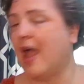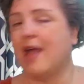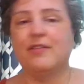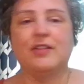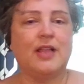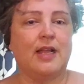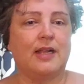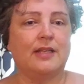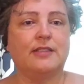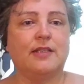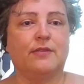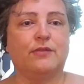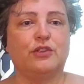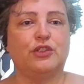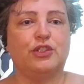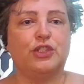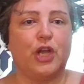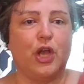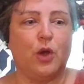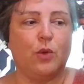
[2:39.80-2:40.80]
I have a lot of stuff
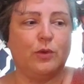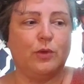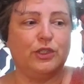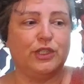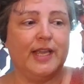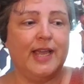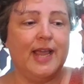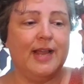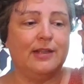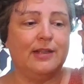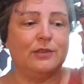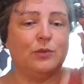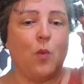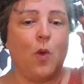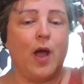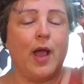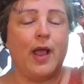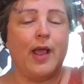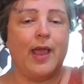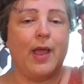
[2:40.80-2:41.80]
to show, which again is
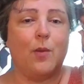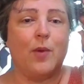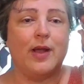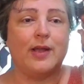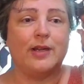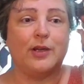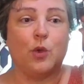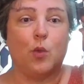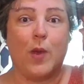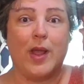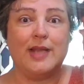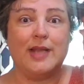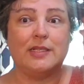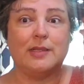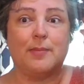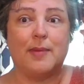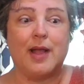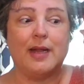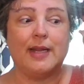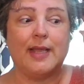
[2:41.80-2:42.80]
why I wanted to
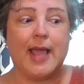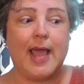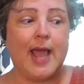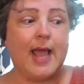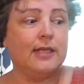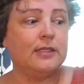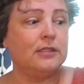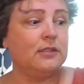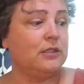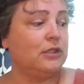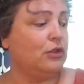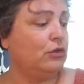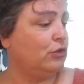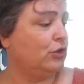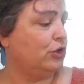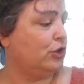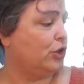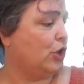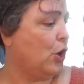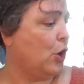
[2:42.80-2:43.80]
wait to podcast to
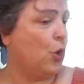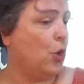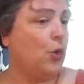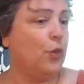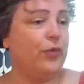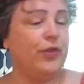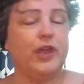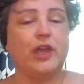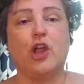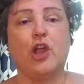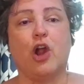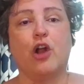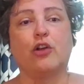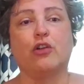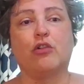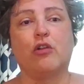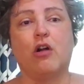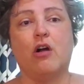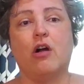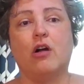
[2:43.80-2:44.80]
show the
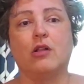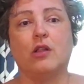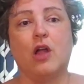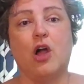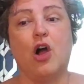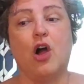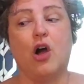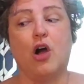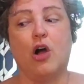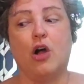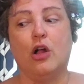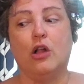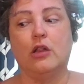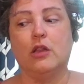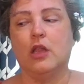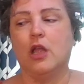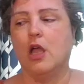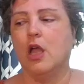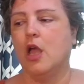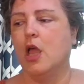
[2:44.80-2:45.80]
yarn crawl
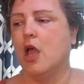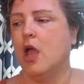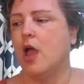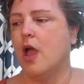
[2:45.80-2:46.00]
haul